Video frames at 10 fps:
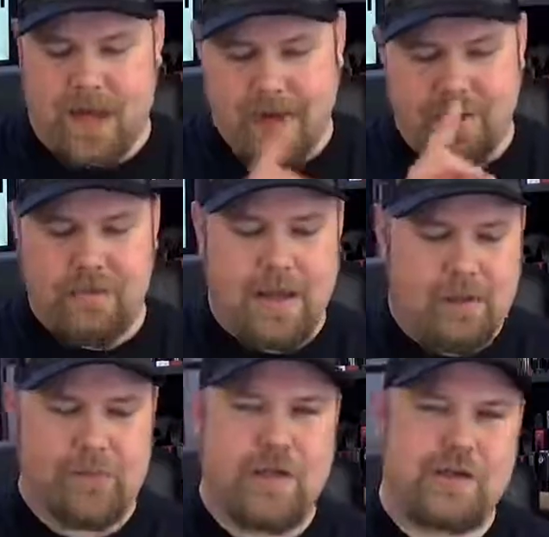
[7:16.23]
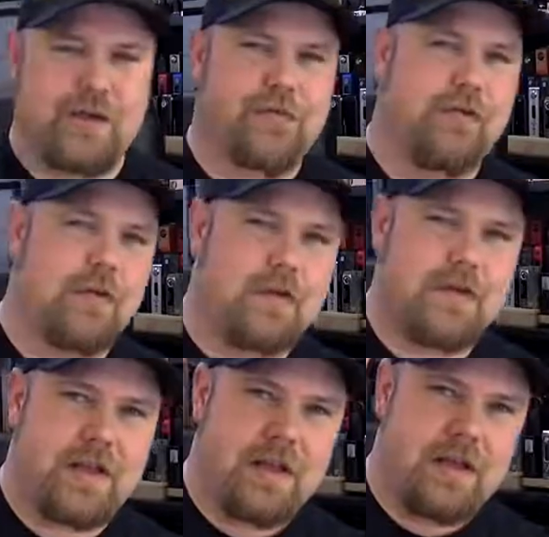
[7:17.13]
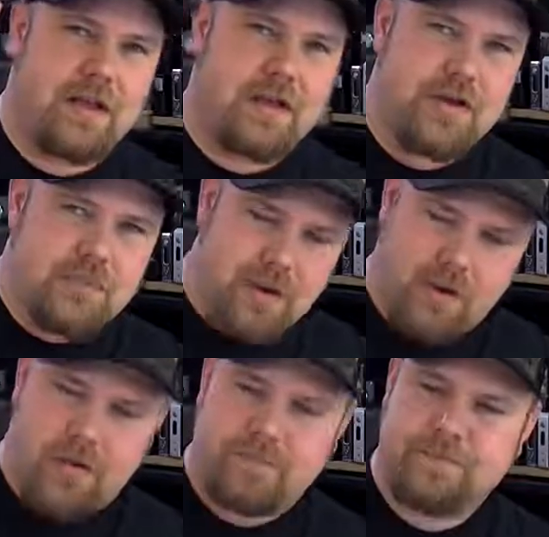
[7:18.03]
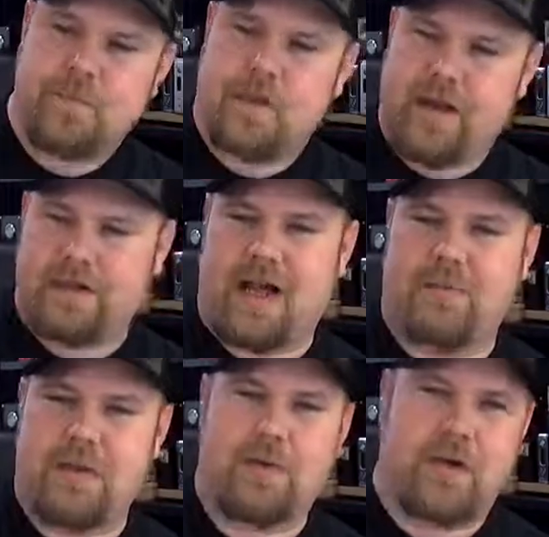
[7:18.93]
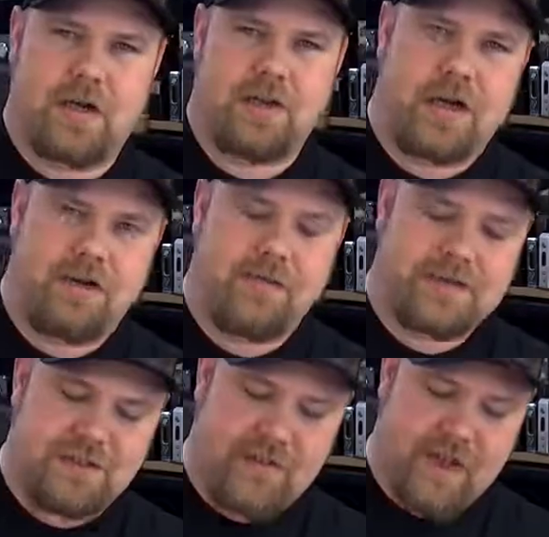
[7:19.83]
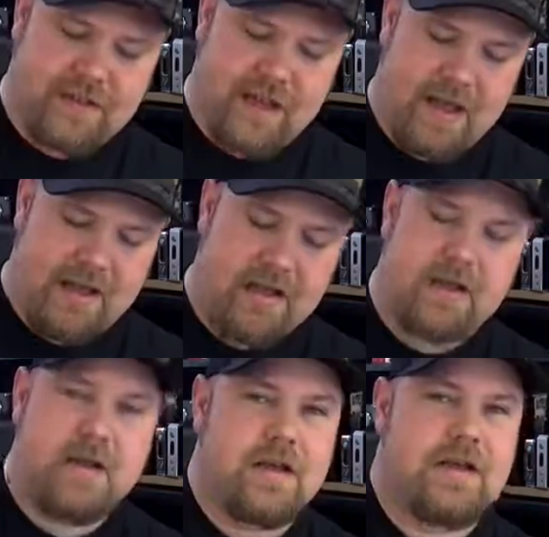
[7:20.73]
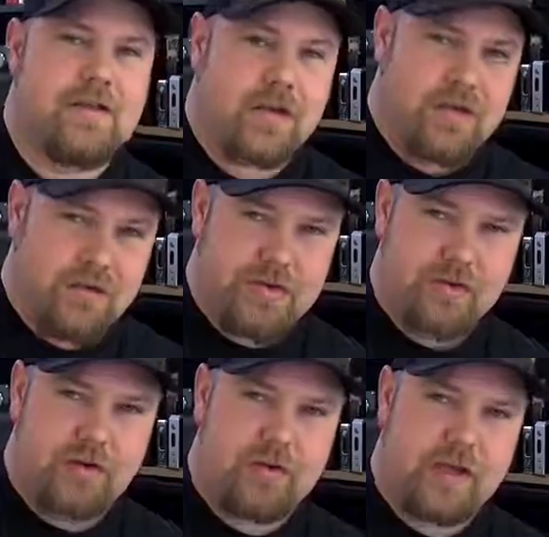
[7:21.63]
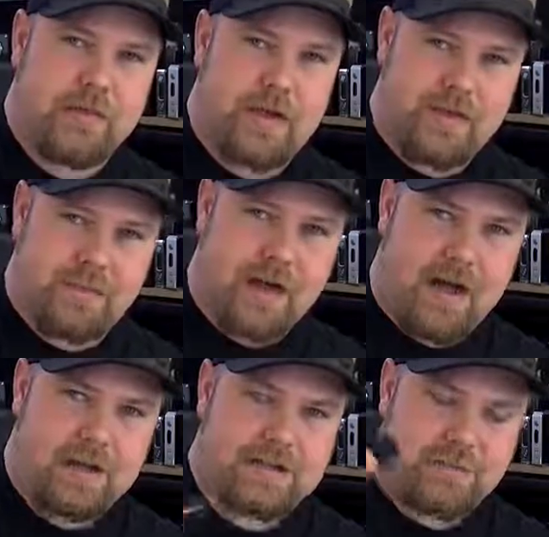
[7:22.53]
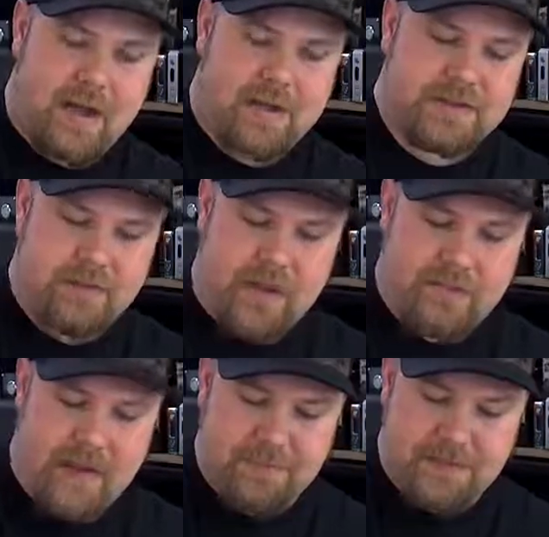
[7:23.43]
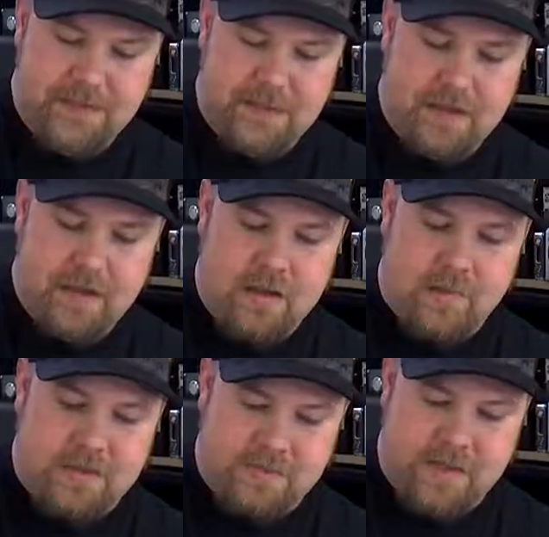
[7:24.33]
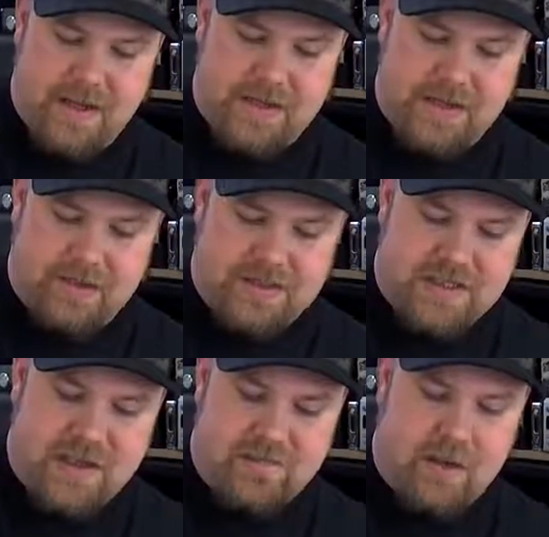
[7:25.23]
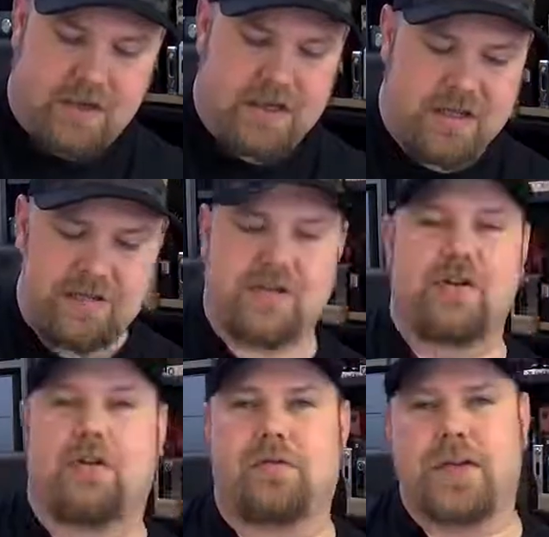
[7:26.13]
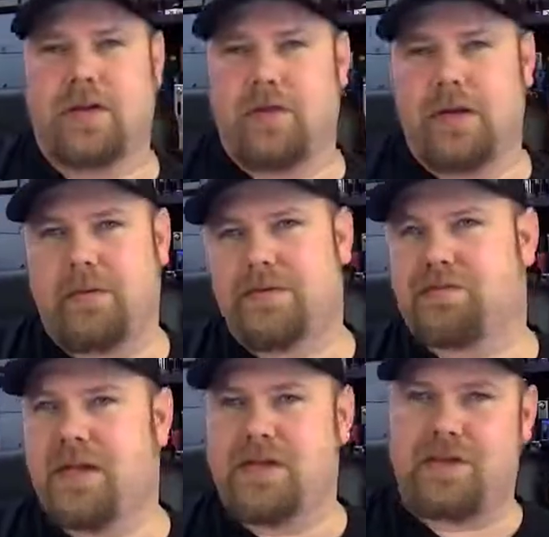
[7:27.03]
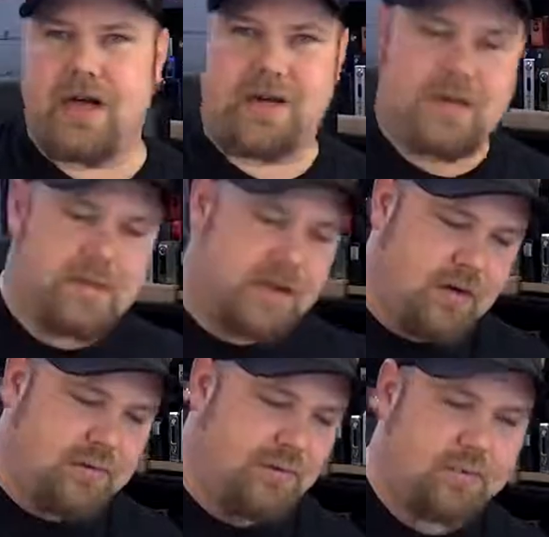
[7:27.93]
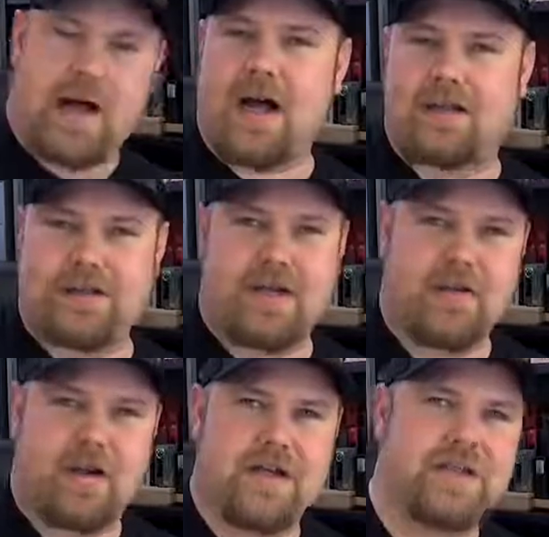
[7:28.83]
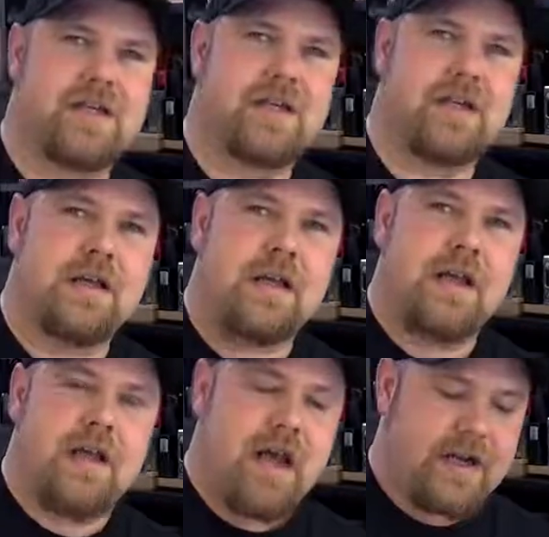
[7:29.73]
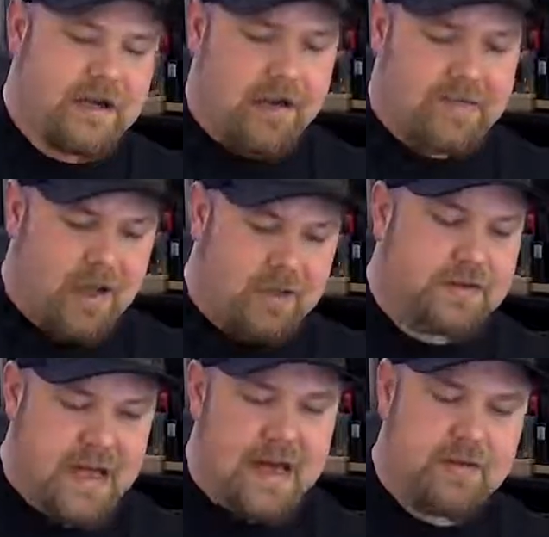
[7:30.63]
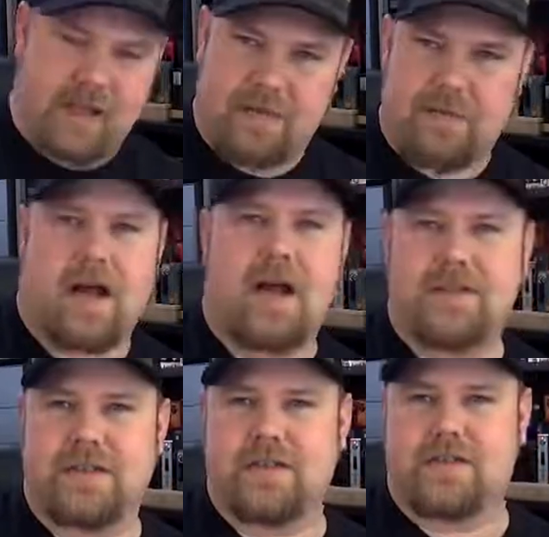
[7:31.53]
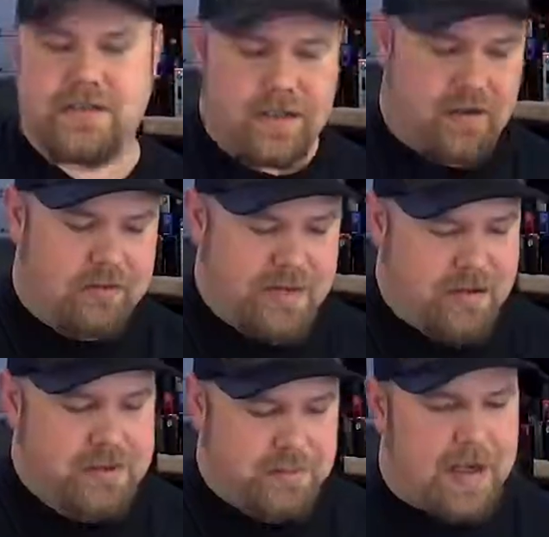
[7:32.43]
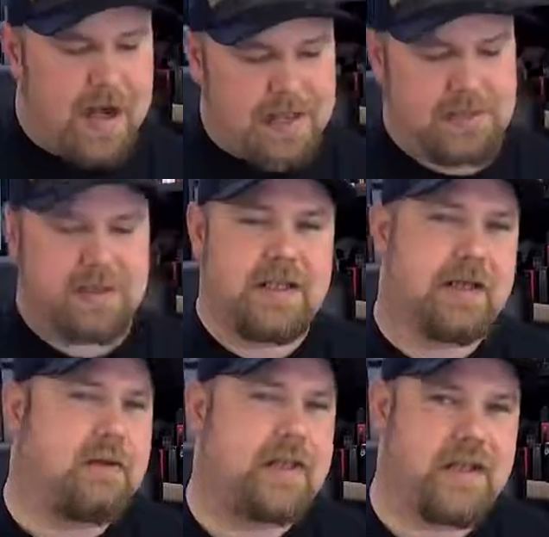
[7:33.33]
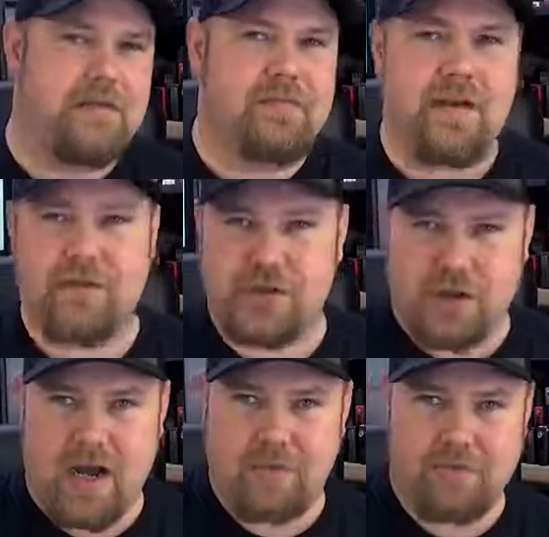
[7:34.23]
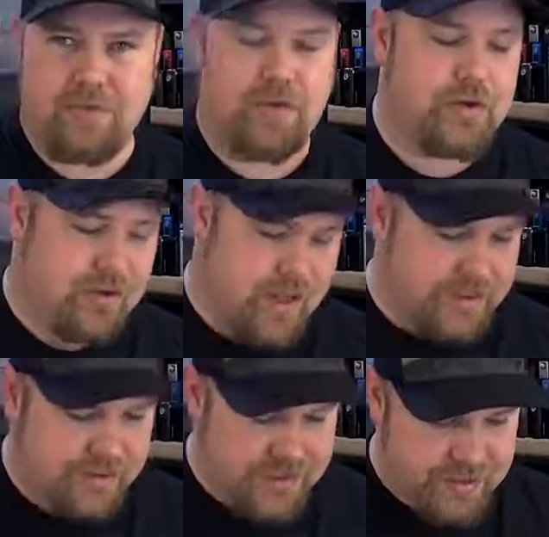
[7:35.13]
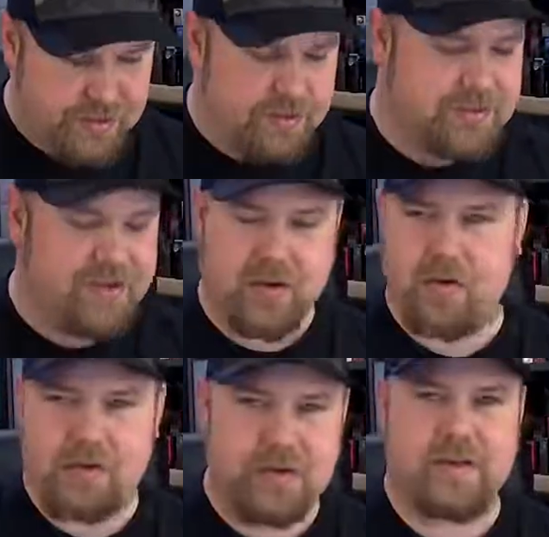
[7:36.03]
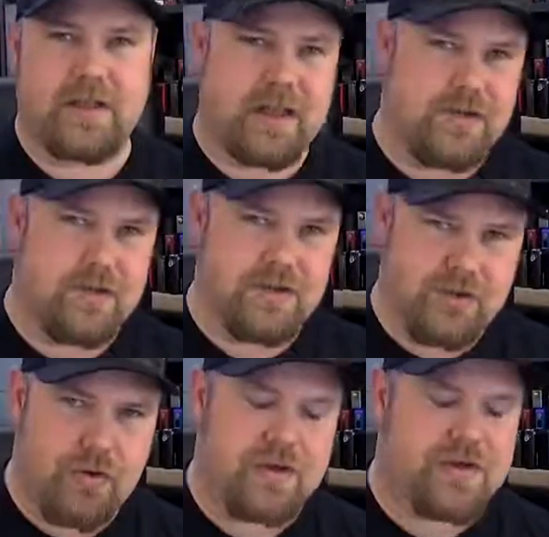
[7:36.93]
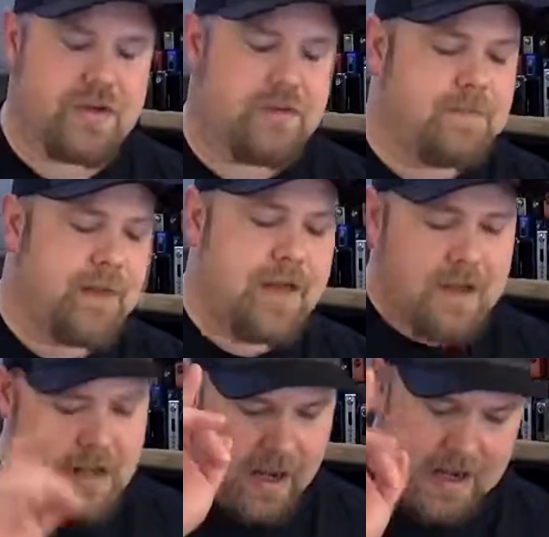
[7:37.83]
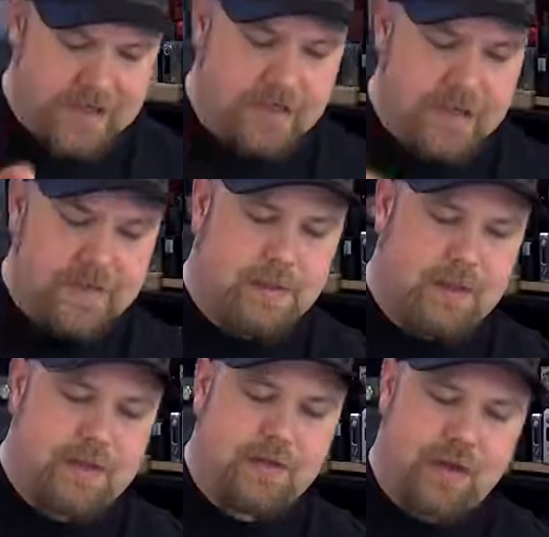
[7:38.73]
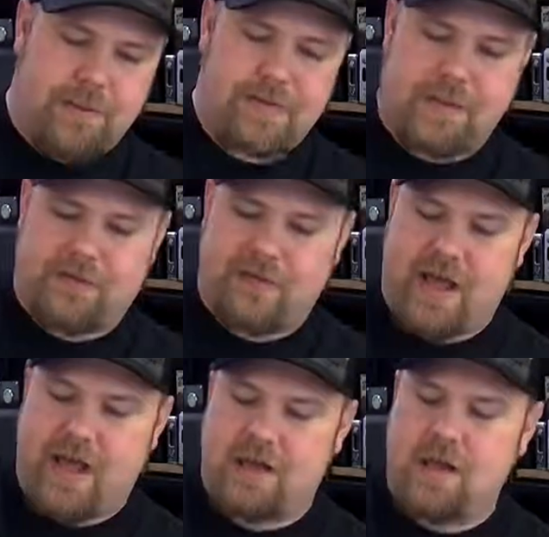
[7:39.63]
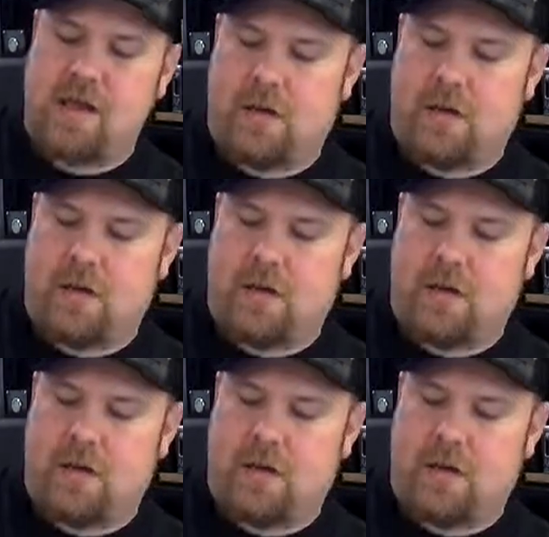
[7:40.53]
I know the main feature for the UBoat that a lot of people are going to love is the fact that you can use your own liquid in the pods. The pods arrive empty, which means you could save money using your own liquid, which means you're not going to be going through pods like crazy, and you don't have to hunt down like pods and, you know, use pods with liquid that you've never tried before. You can actually use your own liquid that you enjoy. So I do give it a big thumbs up for that.